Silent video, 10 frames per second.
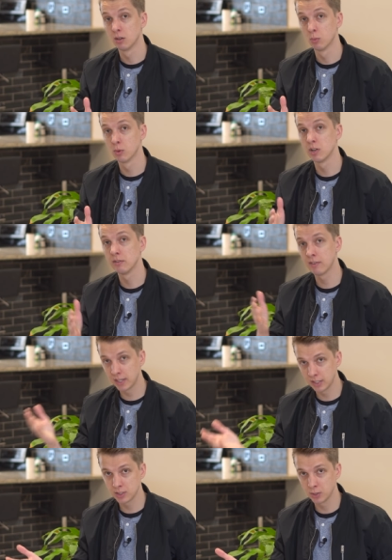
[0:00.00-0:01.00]
were
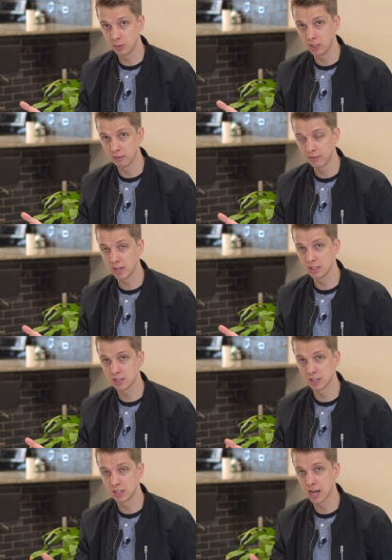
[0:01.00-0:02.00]
invited to the
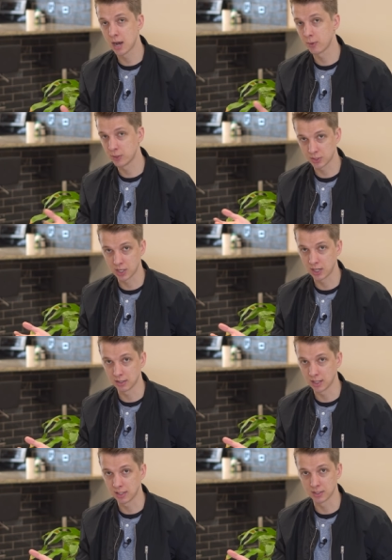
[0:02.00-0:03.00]
event and now they're
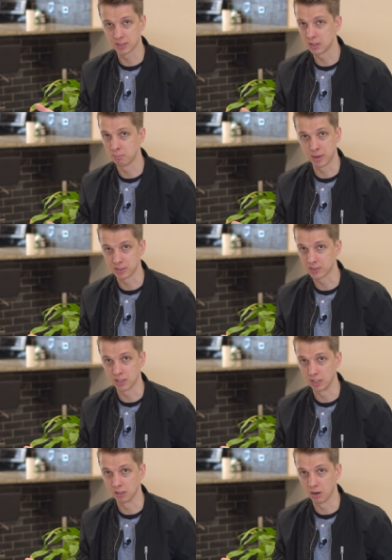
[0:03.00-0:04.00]
saying that it's the best
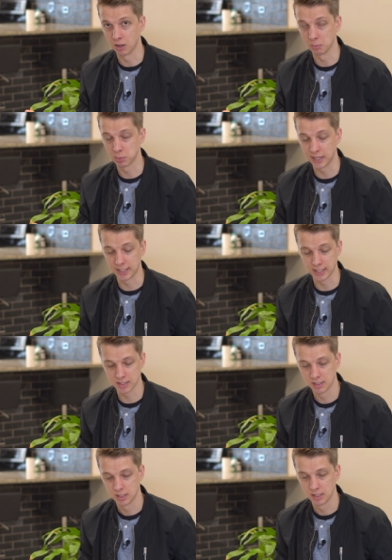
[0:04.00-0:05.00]
thing on the
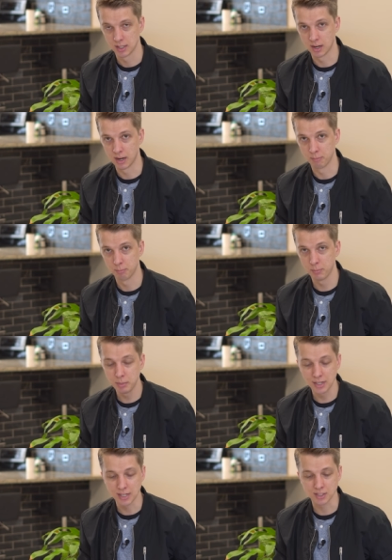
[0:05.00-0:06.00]
planet. Um,
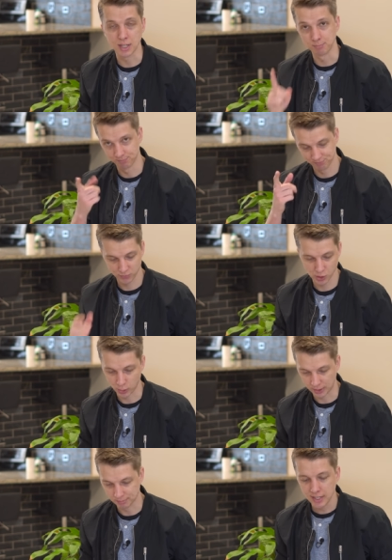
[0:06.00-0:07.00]
maybe next time.
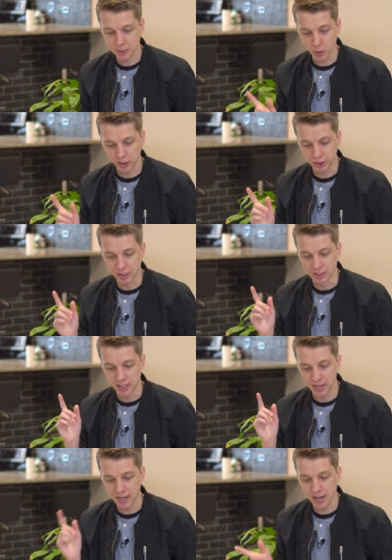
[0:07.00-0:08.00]
Sony. Next
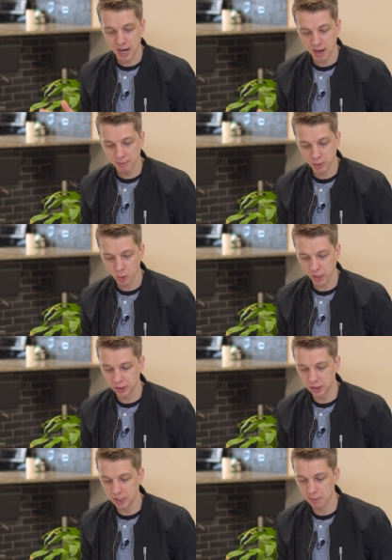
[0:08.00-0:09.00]
question. Hey, I have a
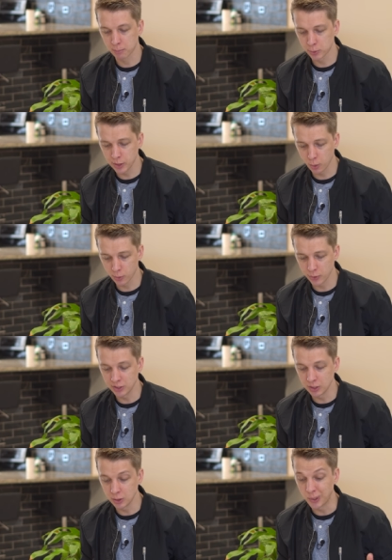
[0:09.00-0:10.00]
question. I'm
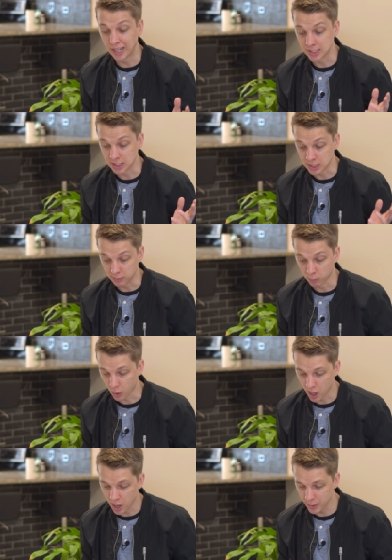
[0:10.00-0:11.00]
pre-ordering the new
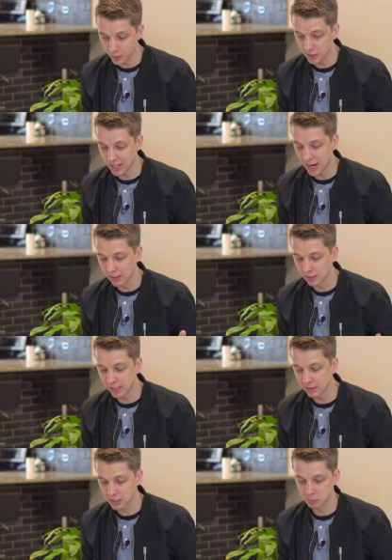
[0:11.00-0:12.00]
A6400. I
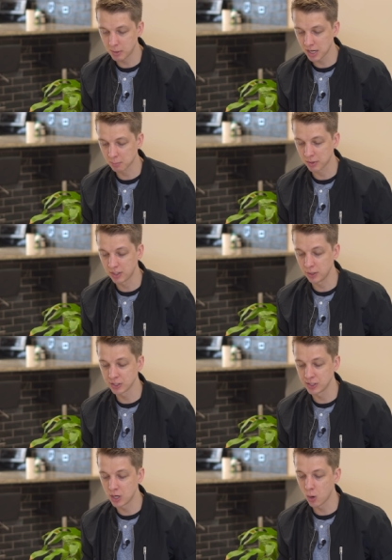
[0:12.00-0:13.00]
like the spec, but there
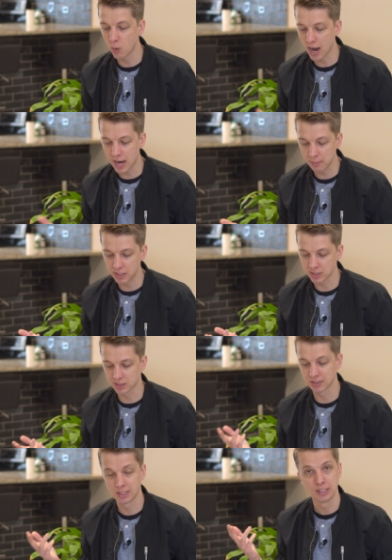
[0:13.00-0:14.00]
is no
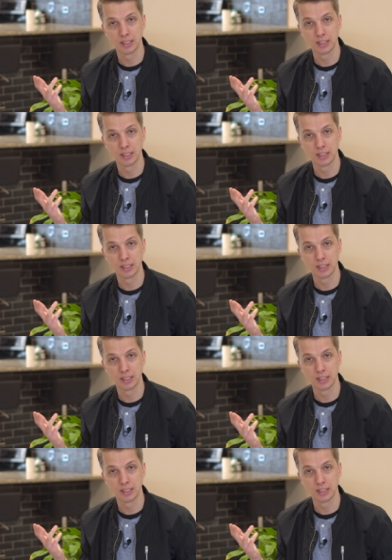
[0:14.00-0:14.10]
IBIS